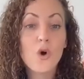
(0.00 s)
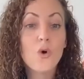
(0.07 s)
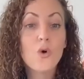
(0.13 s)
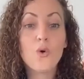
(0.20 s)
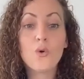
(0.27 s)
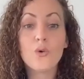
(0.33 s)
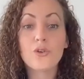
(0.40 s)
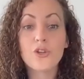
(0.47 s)

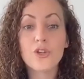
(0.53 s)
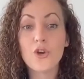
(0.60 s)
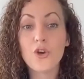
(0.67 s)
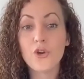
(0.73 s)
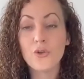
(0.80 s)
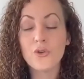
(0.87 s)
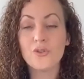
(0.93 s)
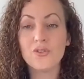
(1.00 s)
Or, you
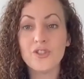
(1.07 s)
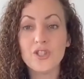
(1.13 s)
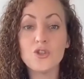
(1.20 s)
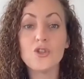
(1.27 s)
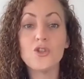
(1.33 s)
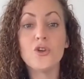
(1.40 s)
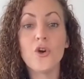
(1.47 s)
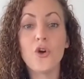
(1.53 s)
know, did
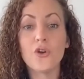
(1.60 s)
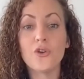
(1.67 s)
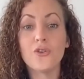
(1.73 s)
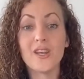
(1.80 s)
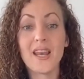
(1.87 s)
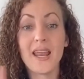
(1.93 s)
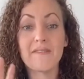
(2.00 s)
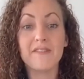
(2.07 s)
you know
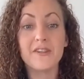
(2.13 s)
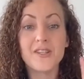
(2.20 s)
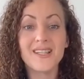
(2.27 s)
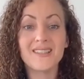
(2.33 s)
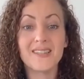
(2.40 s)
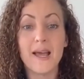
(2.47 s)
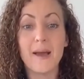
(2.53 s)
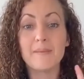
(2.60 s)
that
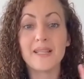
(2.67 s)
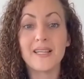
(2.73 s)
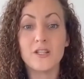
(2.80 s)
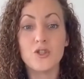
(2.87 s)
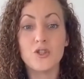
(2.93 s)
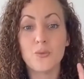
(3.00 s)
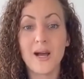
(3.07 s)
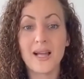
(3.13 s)
everything's happening in
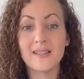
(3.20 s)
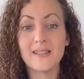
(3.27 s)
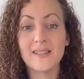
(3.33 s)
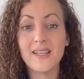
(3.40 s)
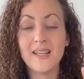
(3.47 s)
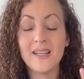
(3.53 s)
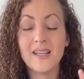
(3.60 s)
duality?